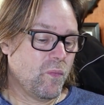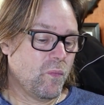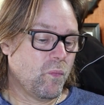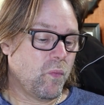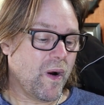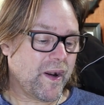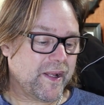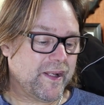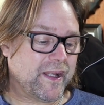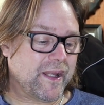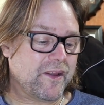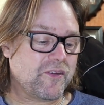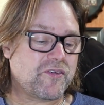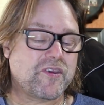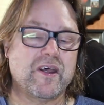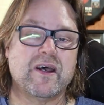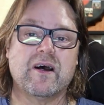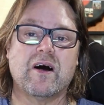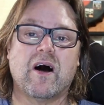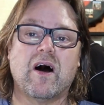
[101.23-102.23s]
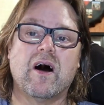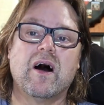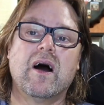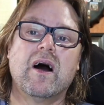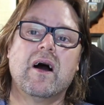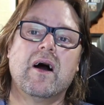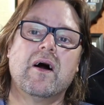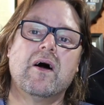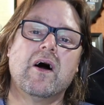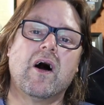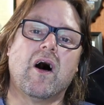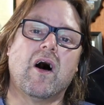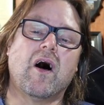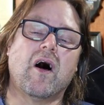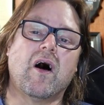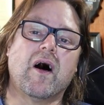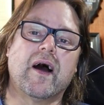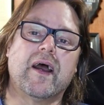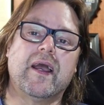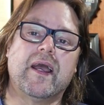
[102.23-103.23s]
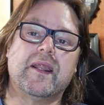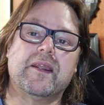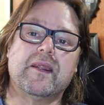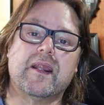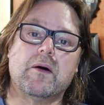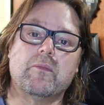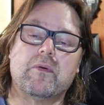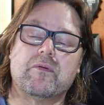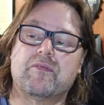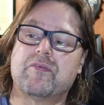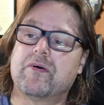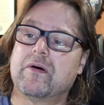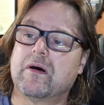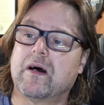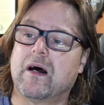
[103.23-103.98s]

What it is, I ended up with